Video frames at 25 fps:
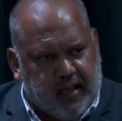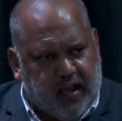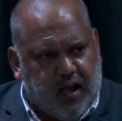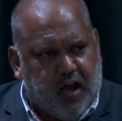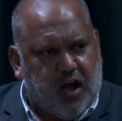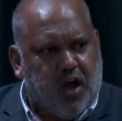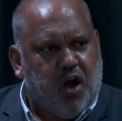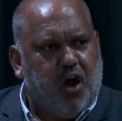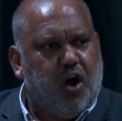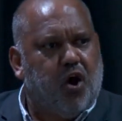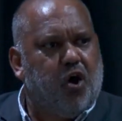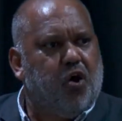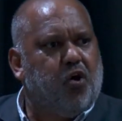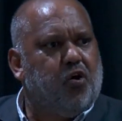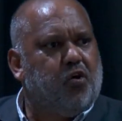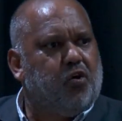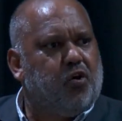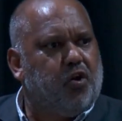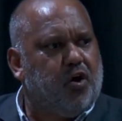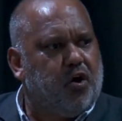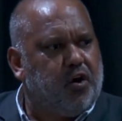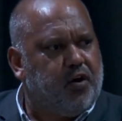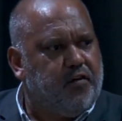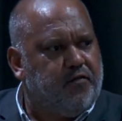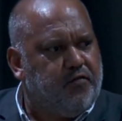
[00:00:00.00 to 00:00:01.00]
a whole
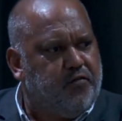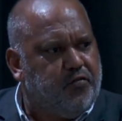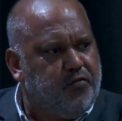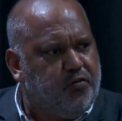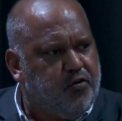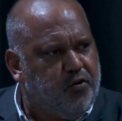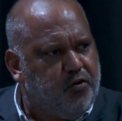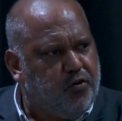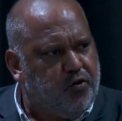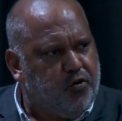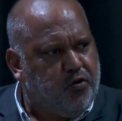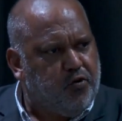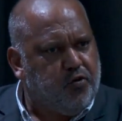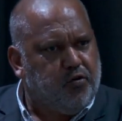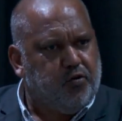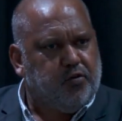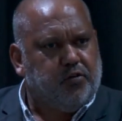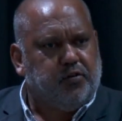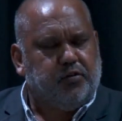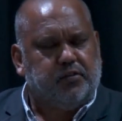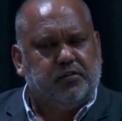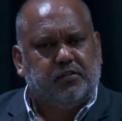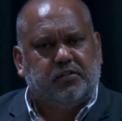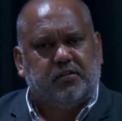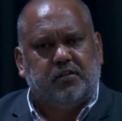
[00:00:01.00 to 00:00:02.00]
lot of
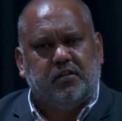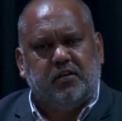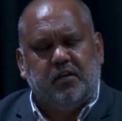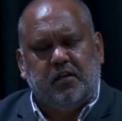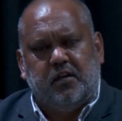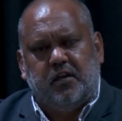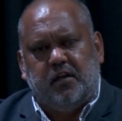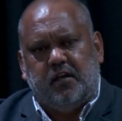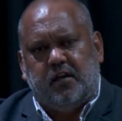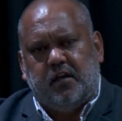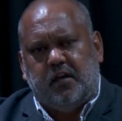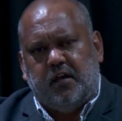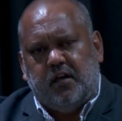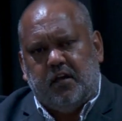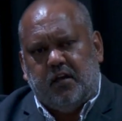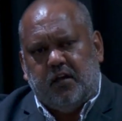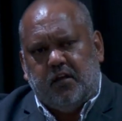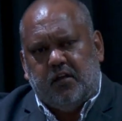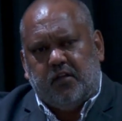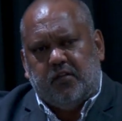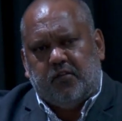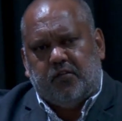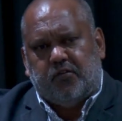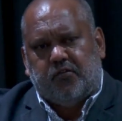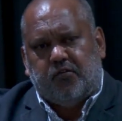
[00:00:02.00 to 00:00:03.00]
rules
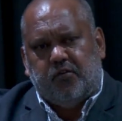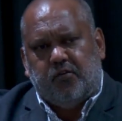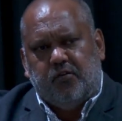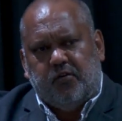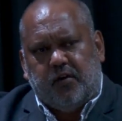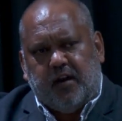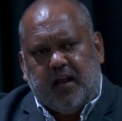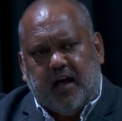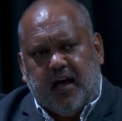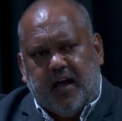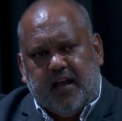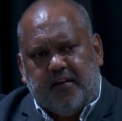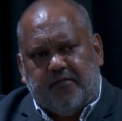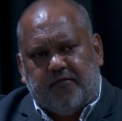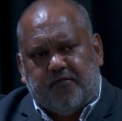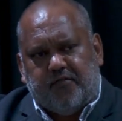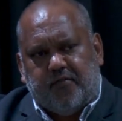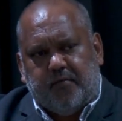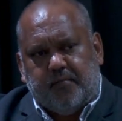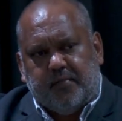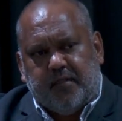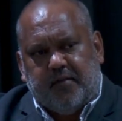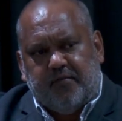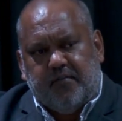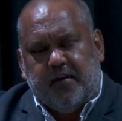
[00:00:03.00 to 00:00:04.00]
through life
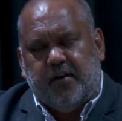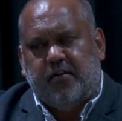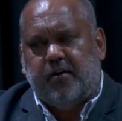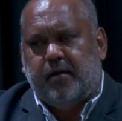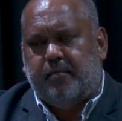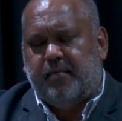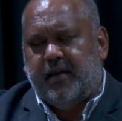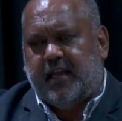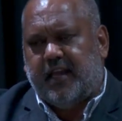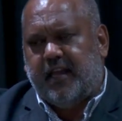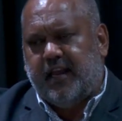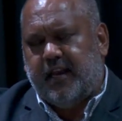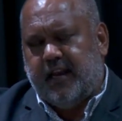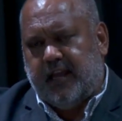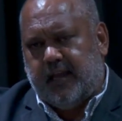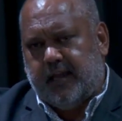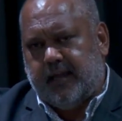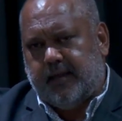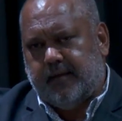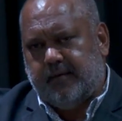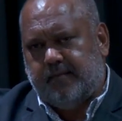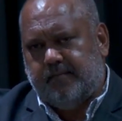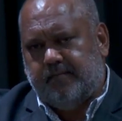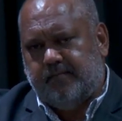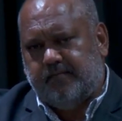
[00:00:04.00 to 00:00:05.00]
from the very beginning.
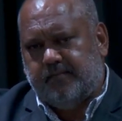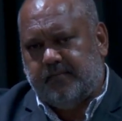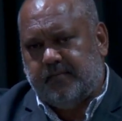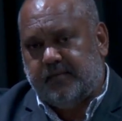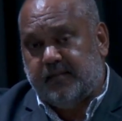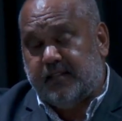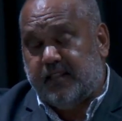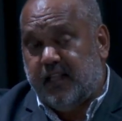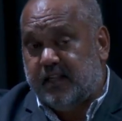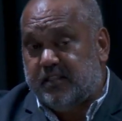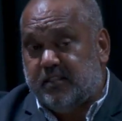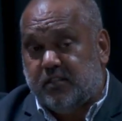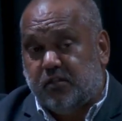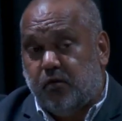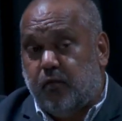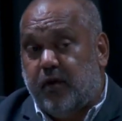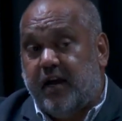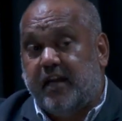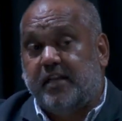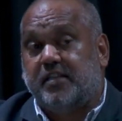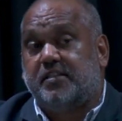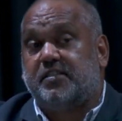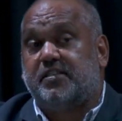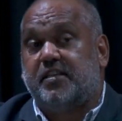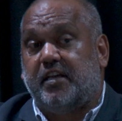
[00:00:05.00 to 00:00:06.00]
That's the
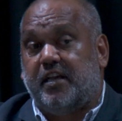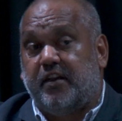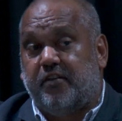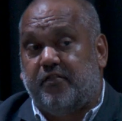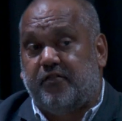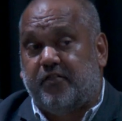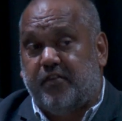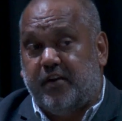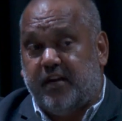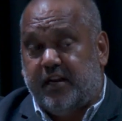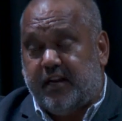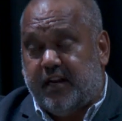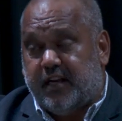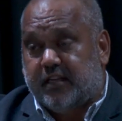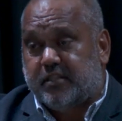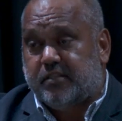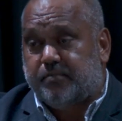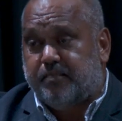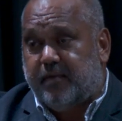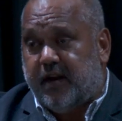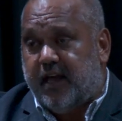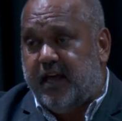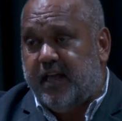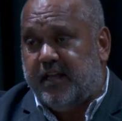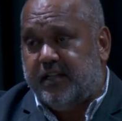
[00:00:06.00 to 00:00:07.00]
way Siegfried
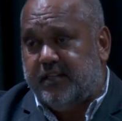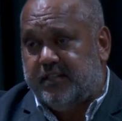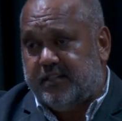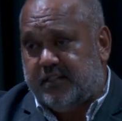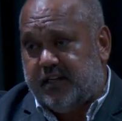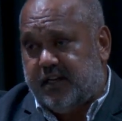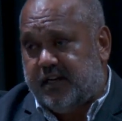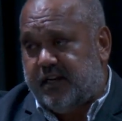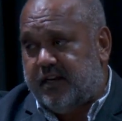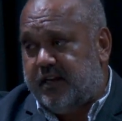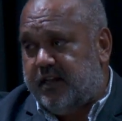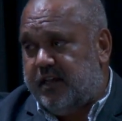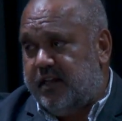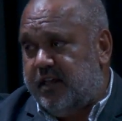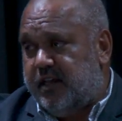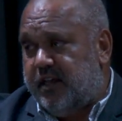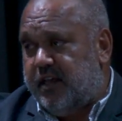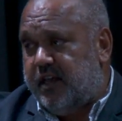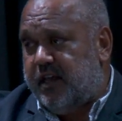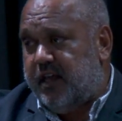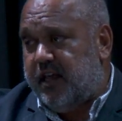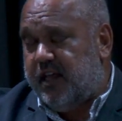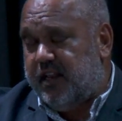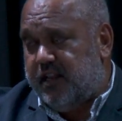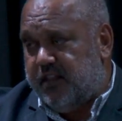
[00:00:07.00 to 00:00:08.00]
explains it
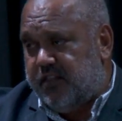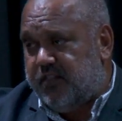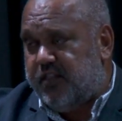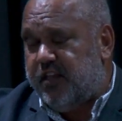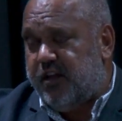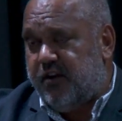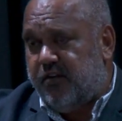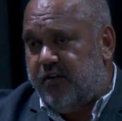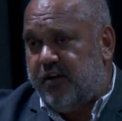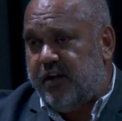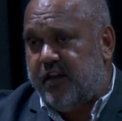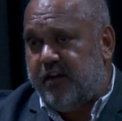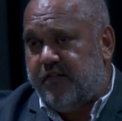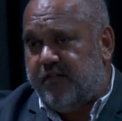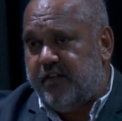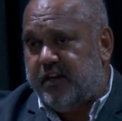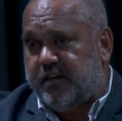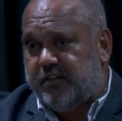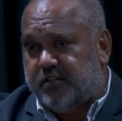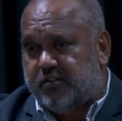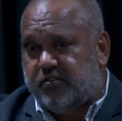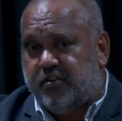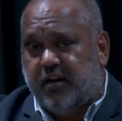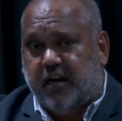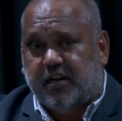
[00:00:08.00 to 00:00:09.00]
in Theory of
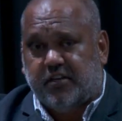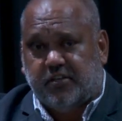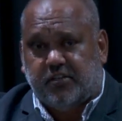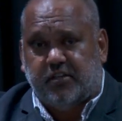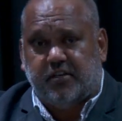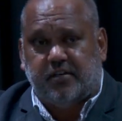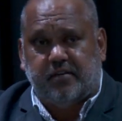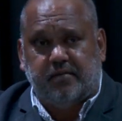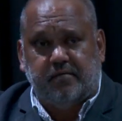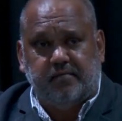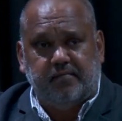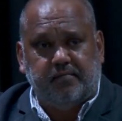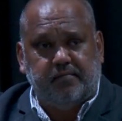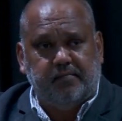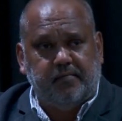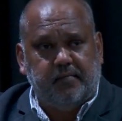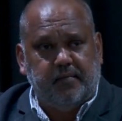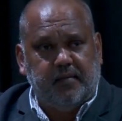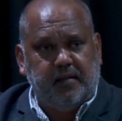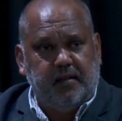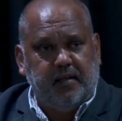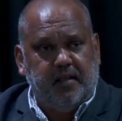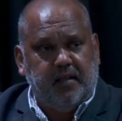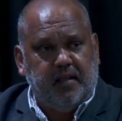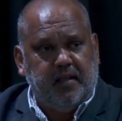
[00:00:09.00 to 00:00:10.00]
Instruction.
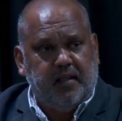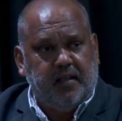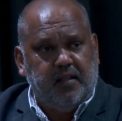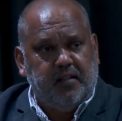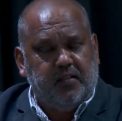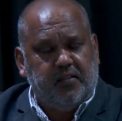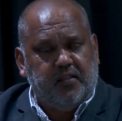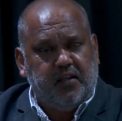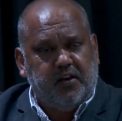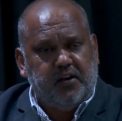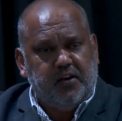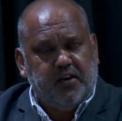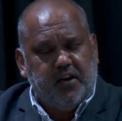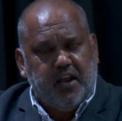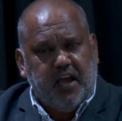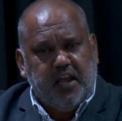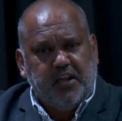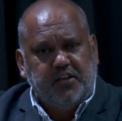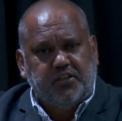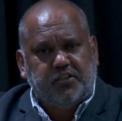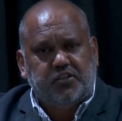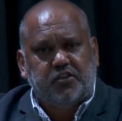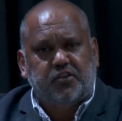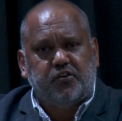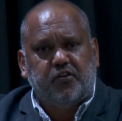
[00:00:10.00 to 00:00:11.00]
The
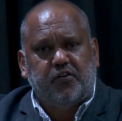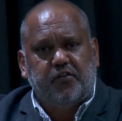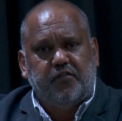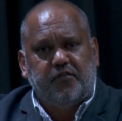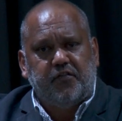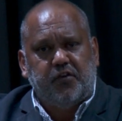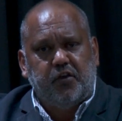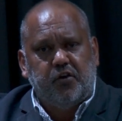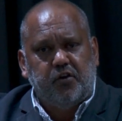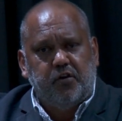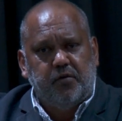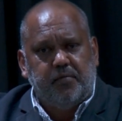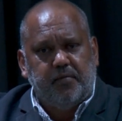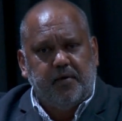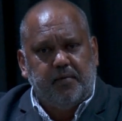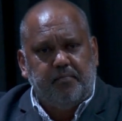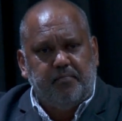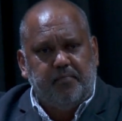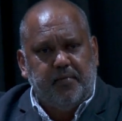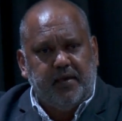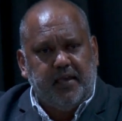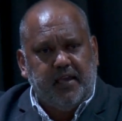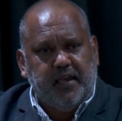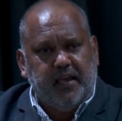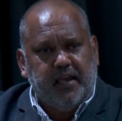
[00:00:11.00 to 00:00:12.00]
nature of human
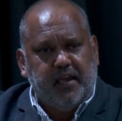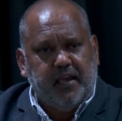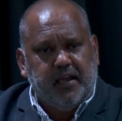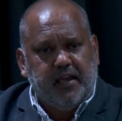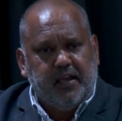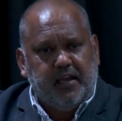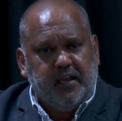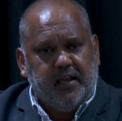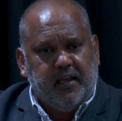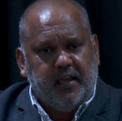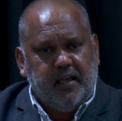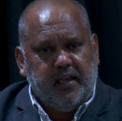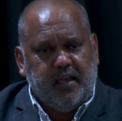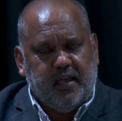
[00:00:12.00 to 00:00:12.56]
being